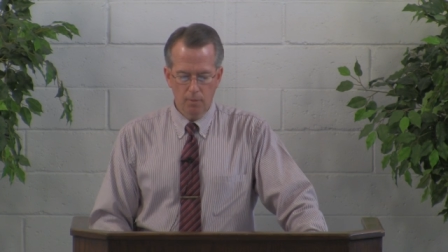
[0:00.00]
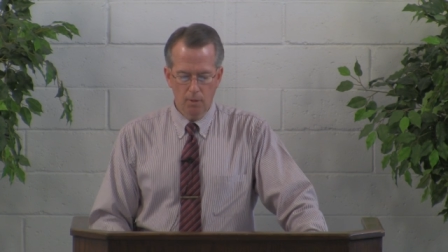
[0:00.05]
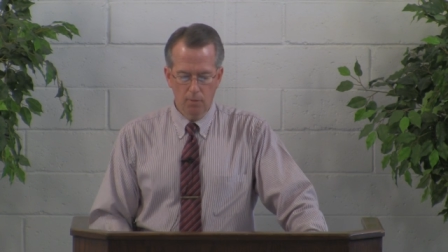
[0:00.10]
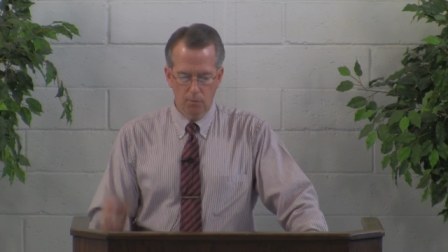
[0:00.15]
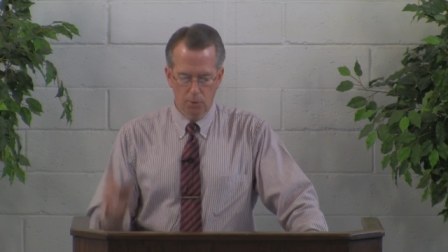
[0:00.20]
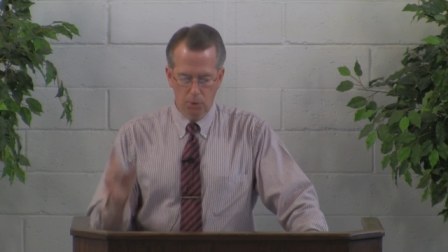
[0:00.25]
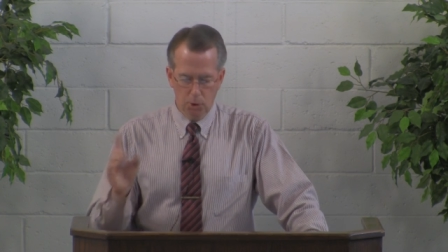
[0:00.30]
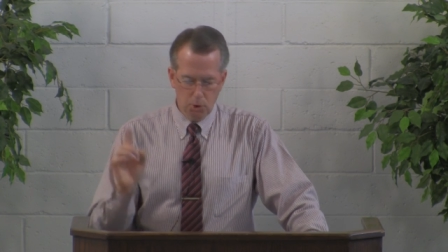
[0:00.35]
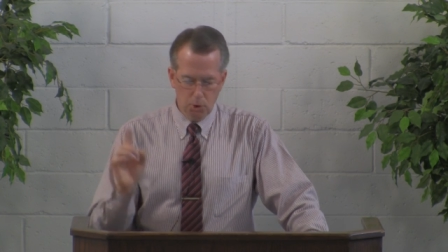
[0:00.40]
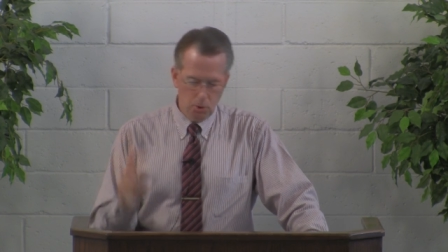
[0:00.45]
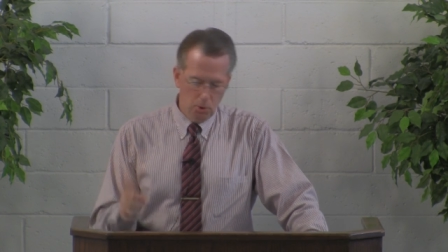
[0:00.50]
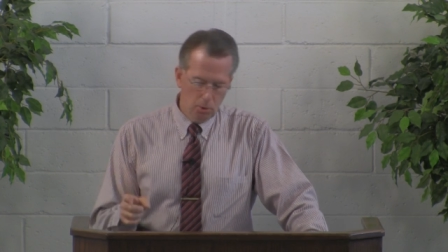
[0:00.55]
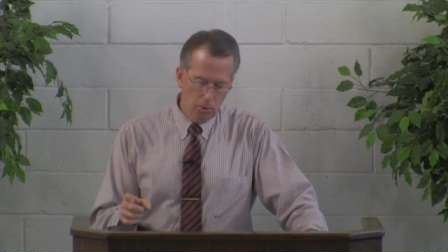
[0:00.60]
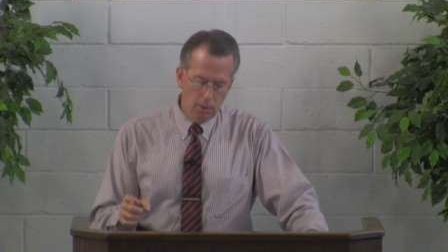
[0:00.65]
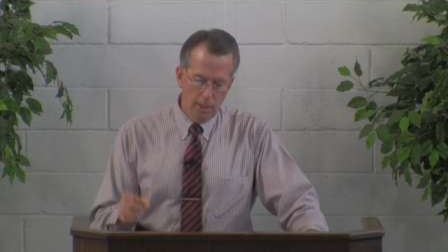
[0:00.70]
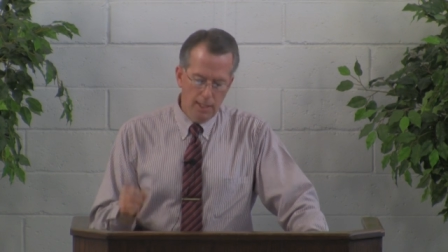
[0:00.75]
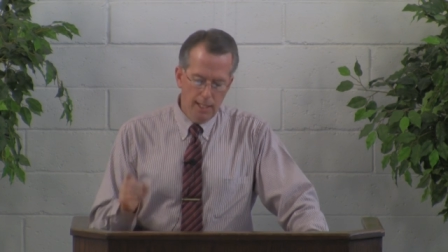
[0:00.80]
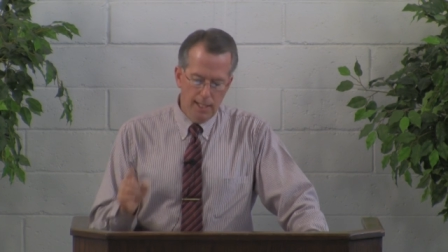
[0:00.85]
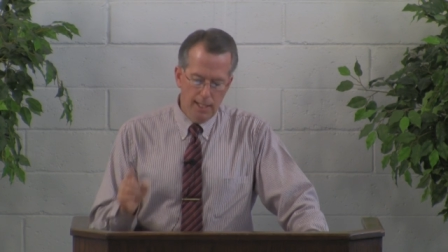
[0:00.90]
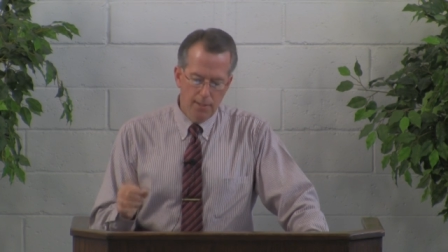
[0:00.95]
"For
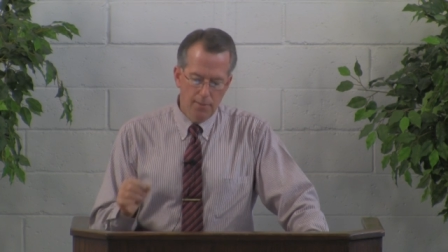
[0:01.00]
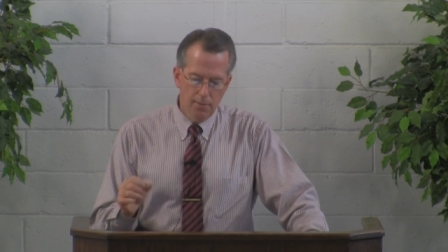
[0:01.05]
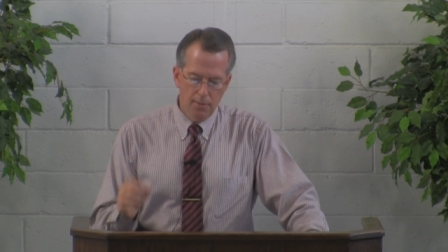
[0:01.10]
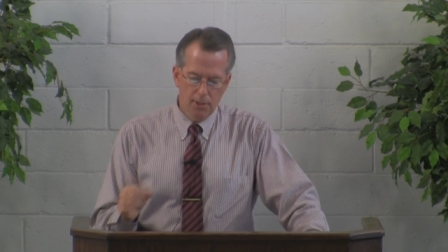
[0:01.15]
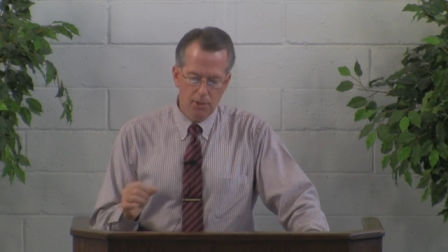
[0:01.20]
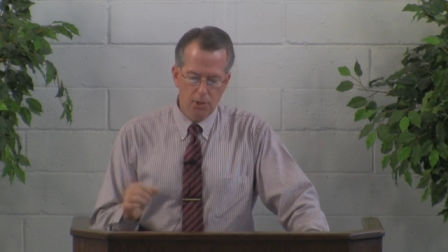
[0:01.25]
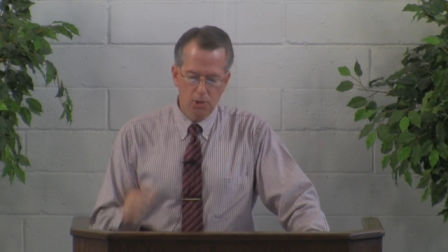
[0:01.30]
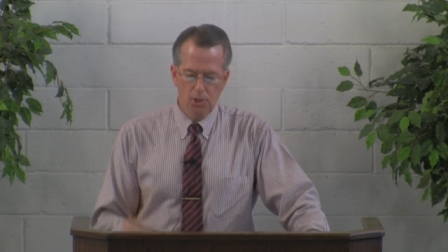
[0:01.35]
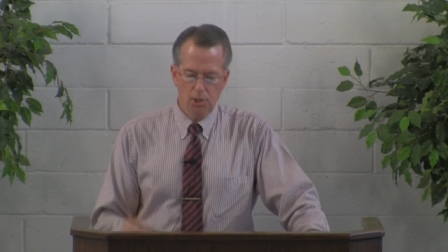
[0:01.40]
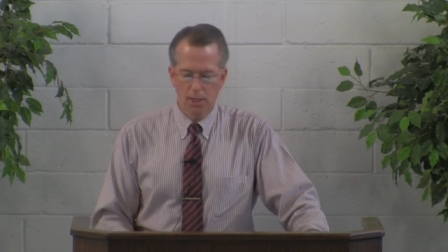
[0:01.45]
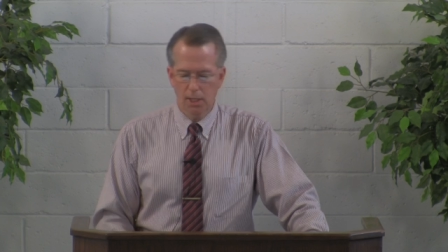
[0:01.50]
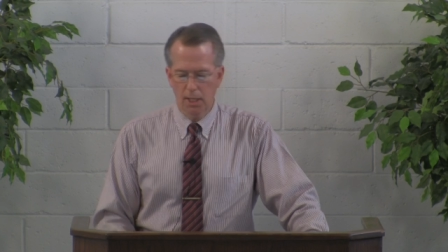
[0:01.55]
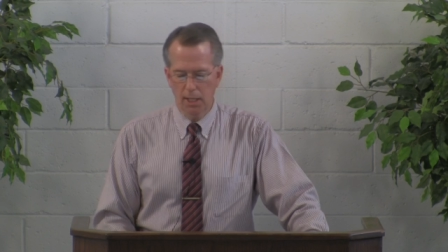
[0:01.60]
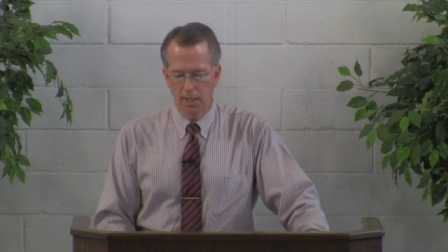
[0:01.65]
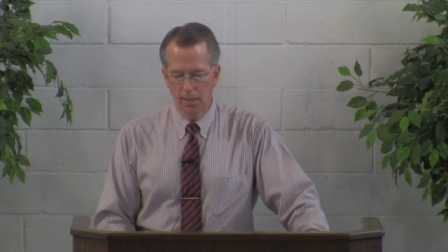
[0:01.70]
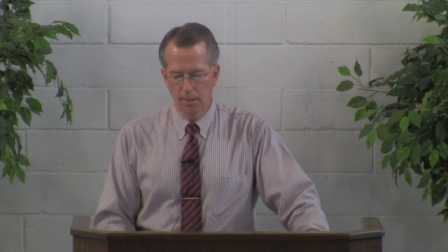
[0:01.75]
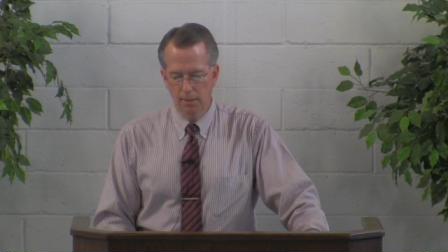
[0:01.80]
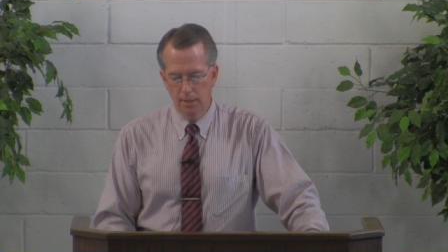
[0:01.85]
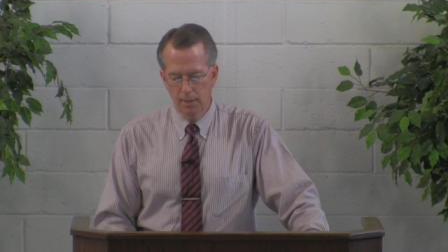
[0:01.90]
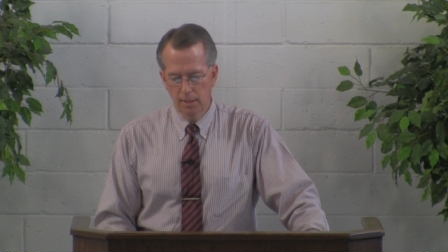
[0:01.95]
truly in this city
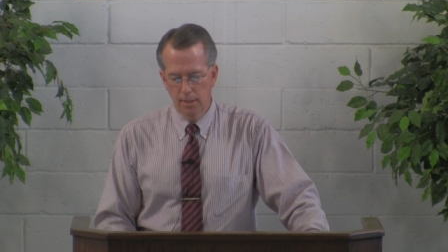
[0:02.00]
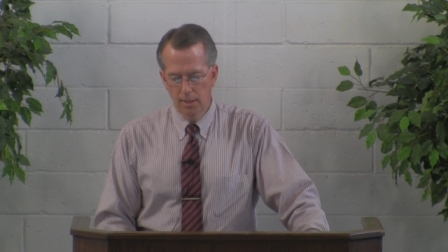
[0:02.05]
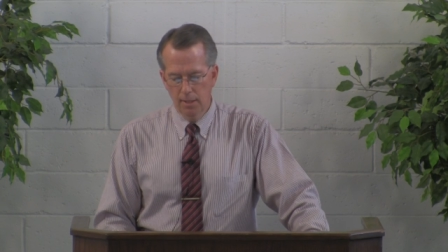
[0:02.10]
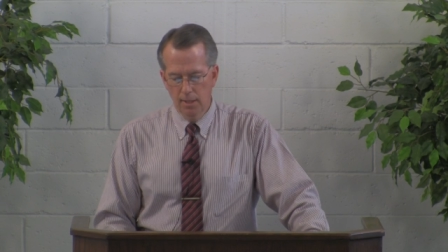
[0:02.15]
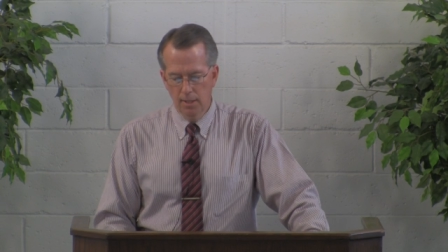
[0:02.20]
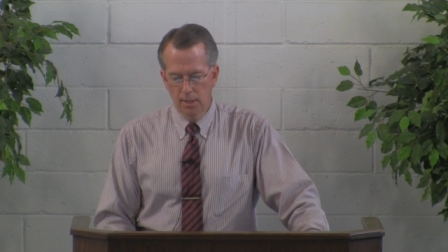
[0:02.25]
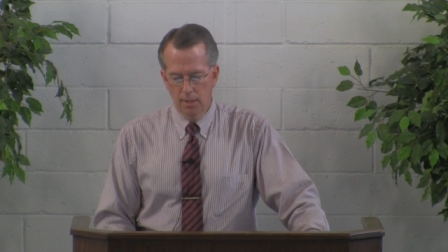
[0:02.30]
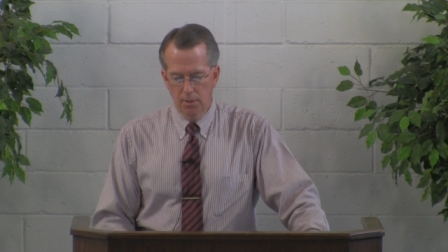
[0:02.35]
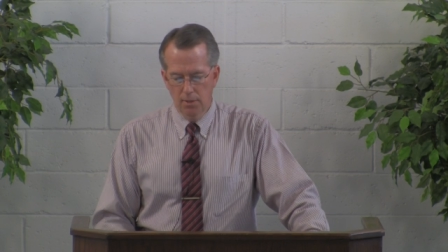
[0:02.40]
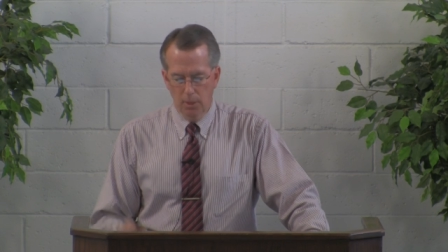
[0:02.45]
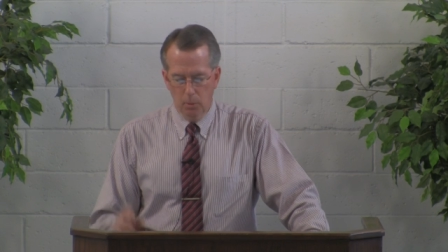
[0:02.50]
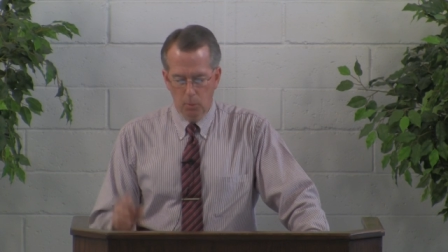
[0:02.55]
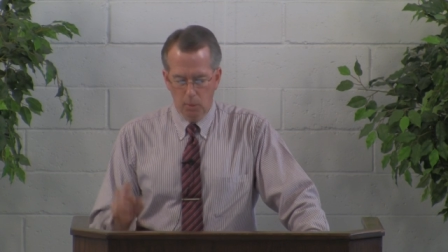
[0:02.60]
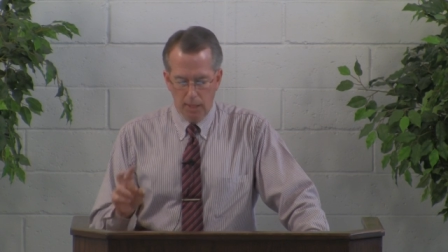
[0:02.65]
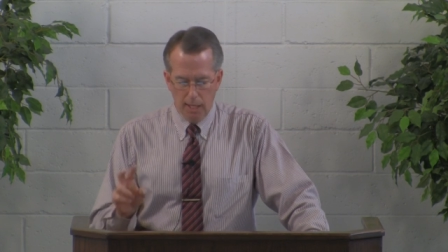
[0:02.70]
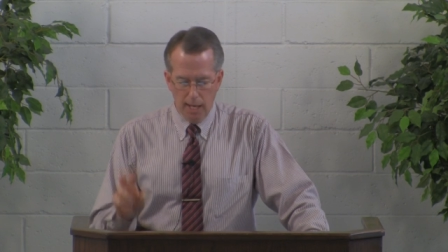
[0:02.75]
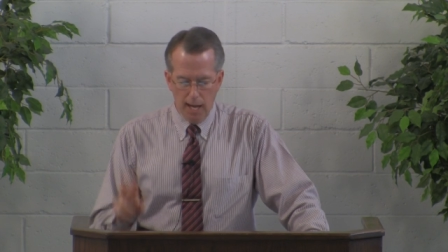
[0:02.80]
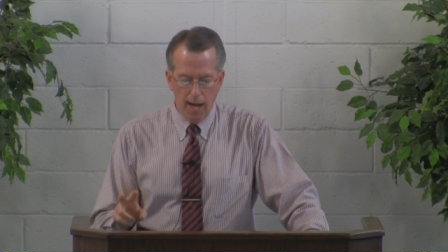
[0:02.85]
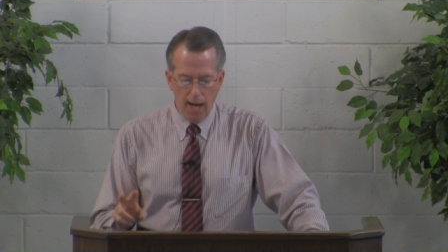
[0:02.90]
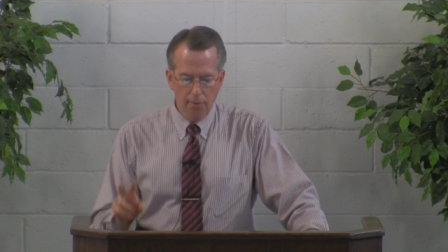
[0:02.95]
there were
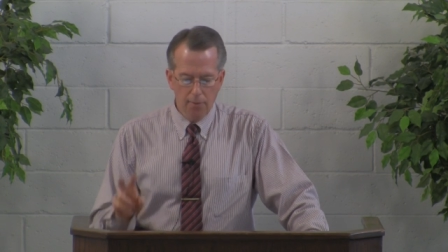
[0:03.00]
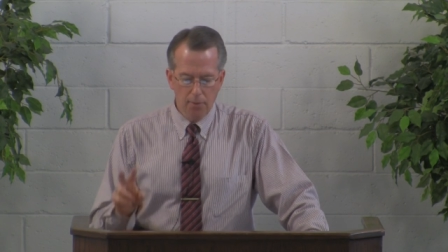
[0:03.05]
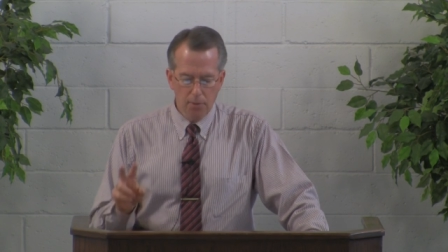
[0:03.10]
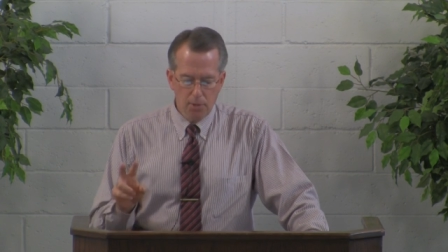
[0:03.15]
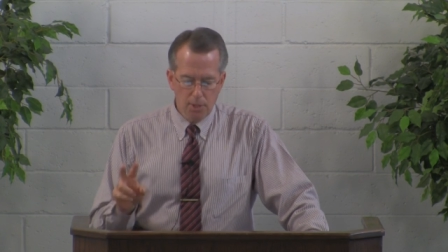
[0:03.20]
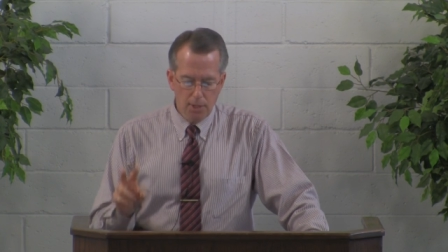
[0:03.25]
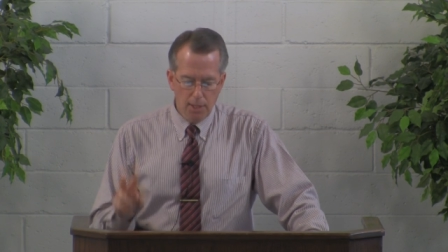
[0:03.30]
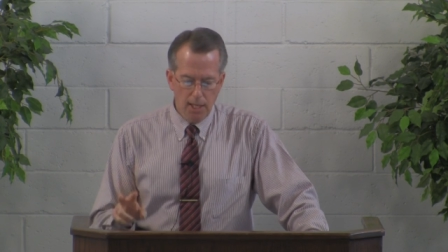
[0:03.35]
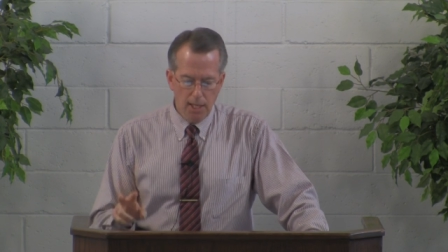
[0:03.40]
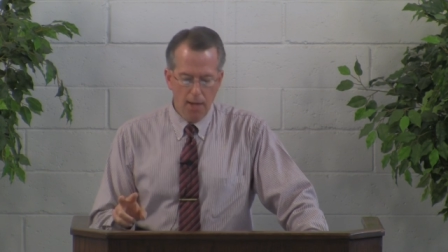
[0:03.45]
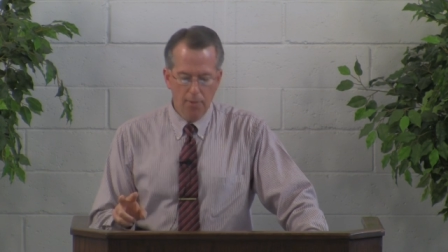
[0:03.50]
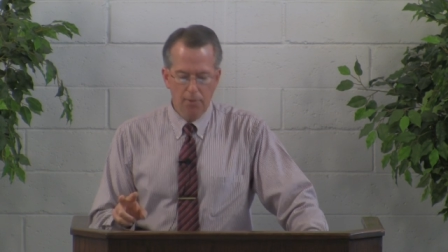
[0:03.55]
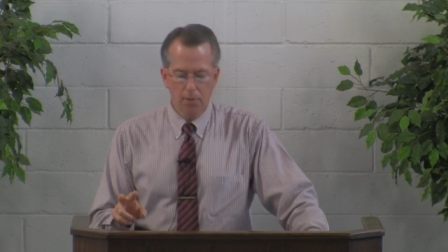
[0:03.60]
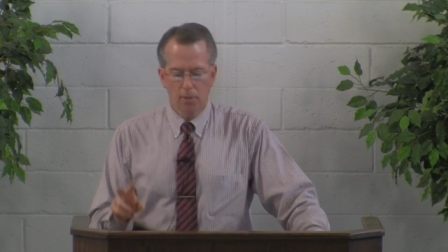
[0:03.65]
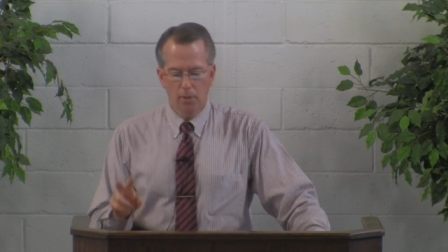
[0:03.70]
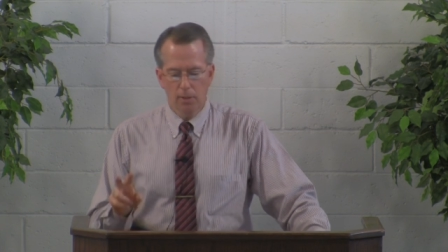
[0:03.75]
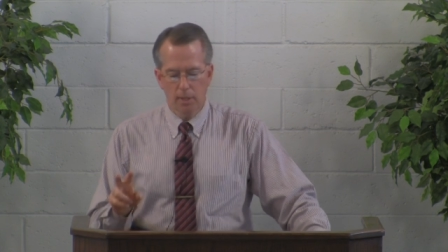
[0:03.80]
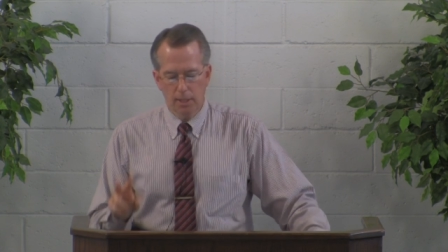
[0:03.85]
gathered together